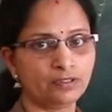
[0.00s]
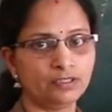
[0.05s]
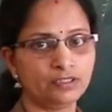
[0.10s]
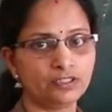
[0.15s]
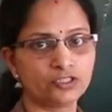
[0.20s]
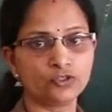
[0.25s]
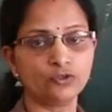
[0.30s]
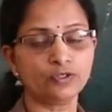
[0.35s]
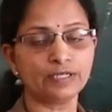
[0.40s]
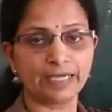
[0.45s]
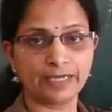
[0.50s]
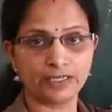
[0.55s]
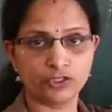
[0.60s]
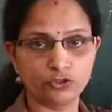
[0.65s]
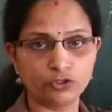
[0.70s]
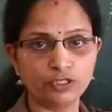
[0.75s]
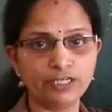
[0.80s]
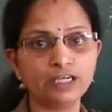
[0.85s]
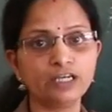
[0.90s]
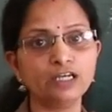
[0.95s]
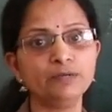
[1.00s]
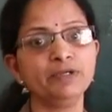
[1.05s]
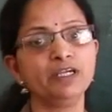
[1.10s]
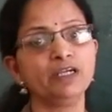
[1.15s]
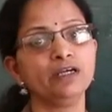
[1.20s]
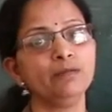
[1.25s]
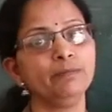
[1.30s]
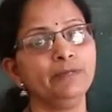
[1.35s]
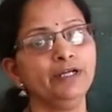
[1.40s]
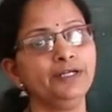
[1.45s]
It's not actually coming
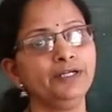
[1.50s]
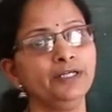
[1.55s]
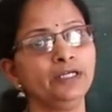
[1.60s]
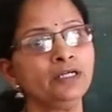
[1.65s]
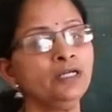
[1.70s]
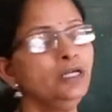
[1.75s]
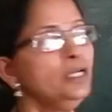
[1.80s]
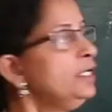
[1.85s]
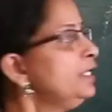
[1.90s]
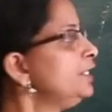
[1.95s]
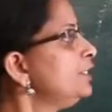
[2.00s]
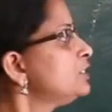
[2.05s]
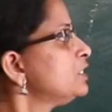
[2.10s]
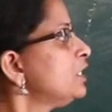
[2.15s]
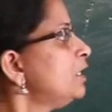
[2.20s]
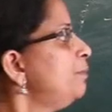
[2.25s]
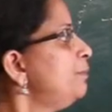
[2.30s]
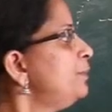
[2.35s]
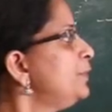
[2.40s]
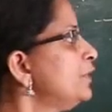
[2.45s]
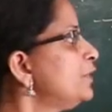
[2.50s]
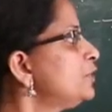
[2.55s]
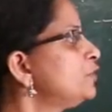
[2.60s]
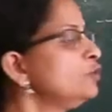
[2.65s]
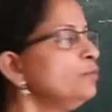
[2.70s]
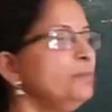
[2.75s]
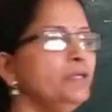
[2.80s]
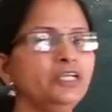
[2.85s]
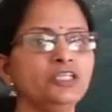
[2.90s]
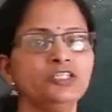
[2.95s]
and meeting, it appear
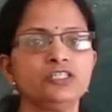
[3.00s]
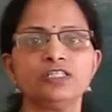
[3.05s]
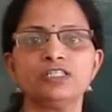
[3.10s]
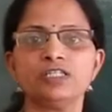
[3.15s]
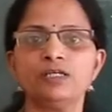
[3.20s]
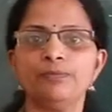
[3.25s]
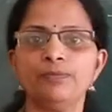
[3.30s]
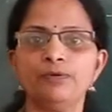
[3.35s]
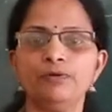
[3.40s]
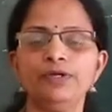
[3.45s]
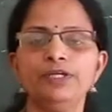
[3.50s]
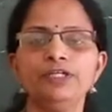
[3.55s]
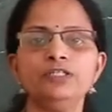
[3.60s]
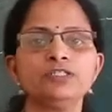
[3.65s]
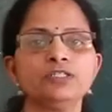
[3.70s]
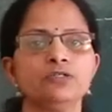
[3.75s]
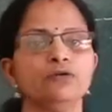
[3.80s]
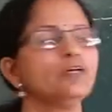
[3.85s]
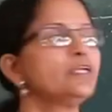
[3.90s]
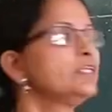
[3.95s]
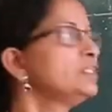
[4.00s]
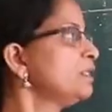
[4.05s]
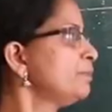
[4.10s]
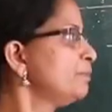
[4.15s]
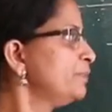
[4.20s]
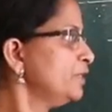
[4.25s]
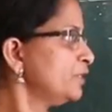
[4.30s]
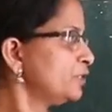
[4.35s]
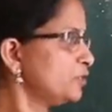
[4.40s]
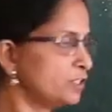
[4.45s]
to meet at a point, or it
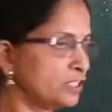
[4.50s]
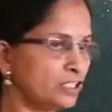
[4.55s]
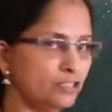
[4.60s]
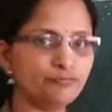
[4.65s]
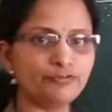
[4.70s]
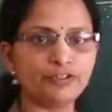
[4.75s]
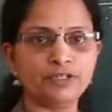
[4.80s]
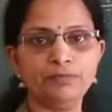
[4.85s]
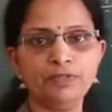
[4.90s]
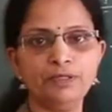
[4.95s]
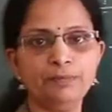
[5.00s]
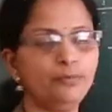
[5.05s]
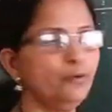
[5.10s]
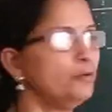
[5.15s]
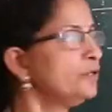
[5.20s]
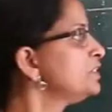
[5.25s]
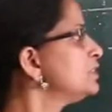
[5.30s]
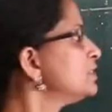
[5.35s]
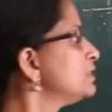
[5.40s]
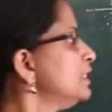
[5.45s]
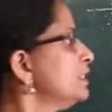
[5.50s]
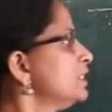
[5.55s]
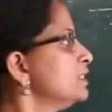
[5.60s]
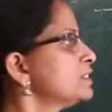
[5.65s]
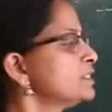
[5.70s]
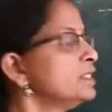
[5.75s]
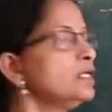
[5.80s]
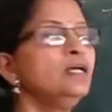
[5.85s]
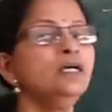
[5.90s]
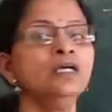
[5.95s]
appear to come from a point, that
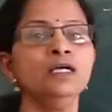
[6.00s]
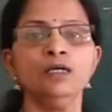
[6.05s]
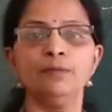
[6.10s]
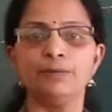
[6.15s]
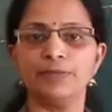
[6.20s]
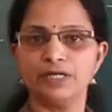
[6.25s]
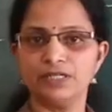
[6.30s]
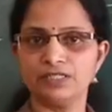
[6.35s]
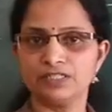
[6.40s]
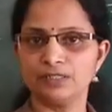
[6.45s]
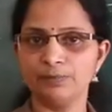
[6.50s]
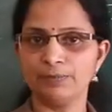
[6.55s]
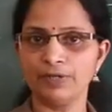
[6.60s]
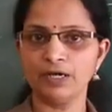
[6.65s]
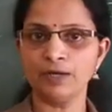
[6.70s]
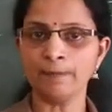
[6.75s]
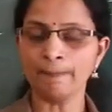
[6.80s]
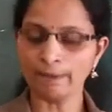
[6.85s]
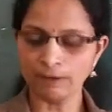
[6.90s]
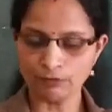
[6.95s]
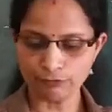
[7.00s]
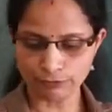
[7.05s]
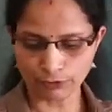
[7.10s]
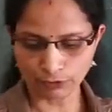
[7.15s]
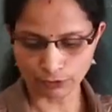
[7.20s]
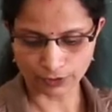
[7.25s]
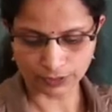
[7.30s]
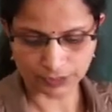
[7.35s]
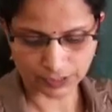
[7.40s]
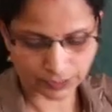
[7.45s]
is the principal
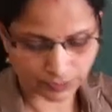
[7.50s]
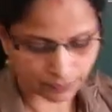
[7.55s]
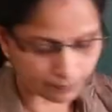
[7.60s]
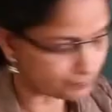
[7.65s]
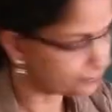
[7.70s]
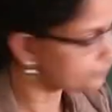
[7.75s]
focus.